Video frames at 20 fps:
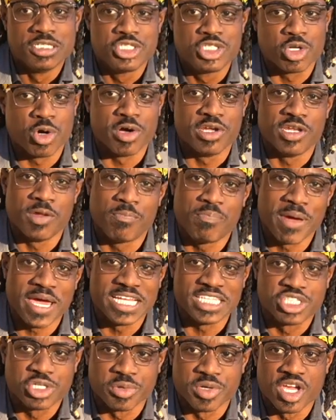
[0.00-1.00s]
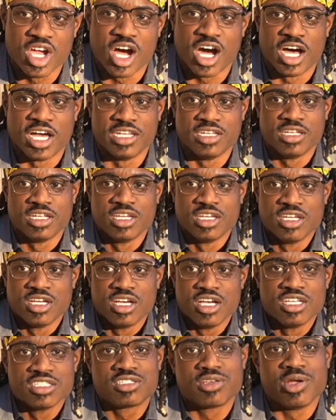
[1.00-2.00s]
join the Patreon
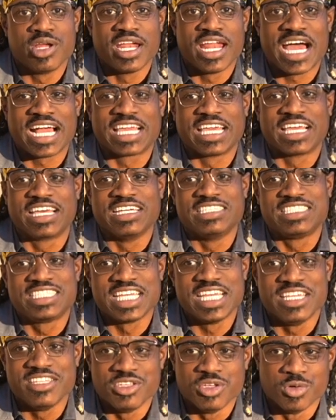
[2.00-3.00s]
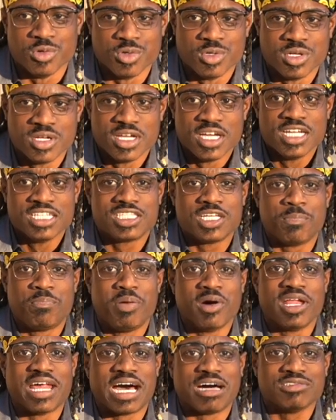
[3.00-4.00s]
so that I can continue to
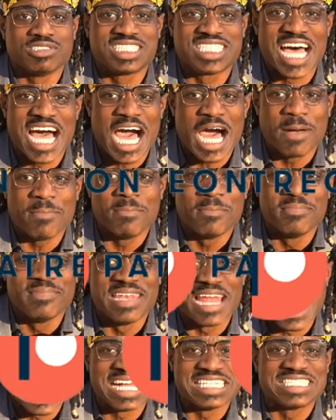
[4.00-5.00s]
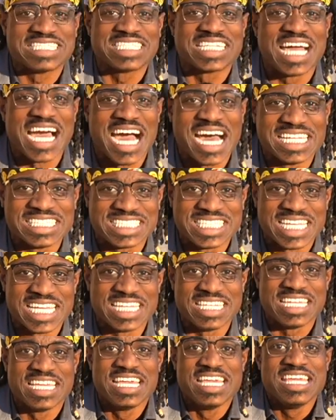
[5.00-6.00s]
put out top-notch
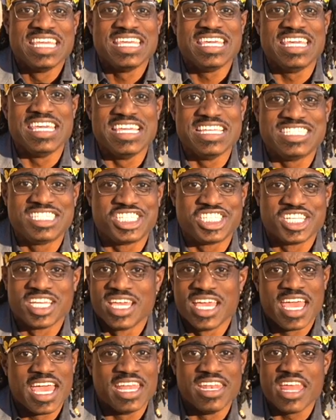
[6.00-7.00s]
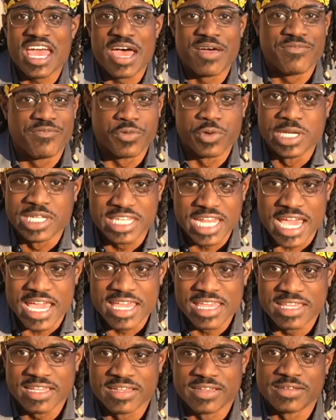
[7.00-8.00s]
content each and every
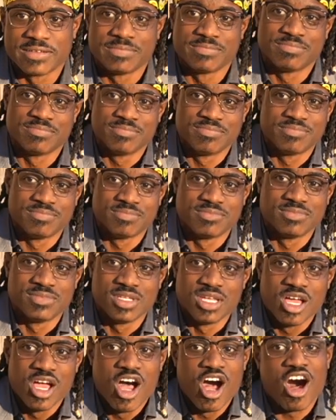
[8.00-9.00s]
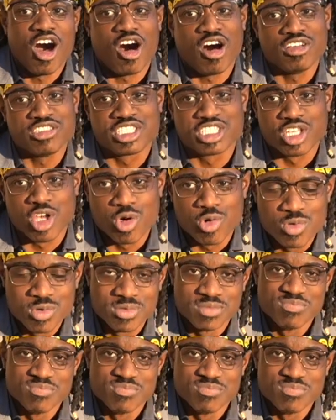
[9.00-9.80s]
day. Also,